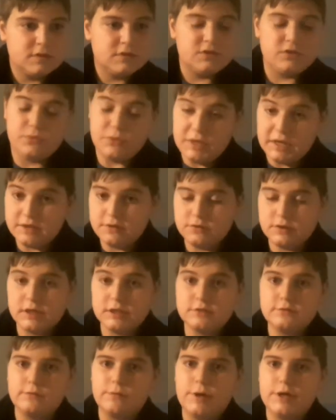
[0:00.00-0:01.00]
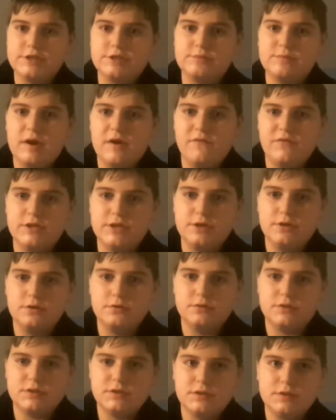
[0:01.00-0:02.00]
So thank you guys for watching my
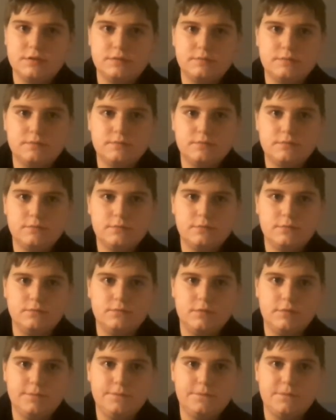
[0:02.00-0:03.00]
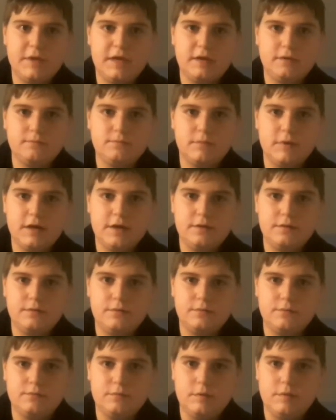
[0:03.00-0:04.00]
videos. We'll thank my
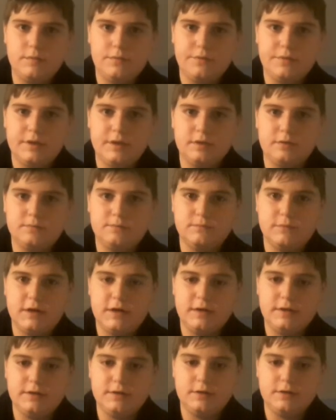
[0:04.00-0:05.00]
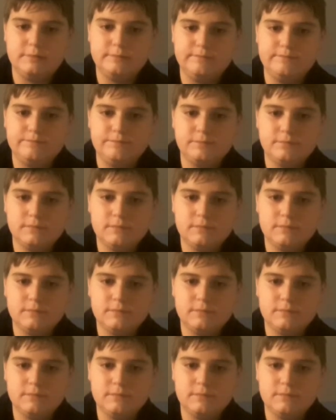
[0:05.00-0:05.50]
2-3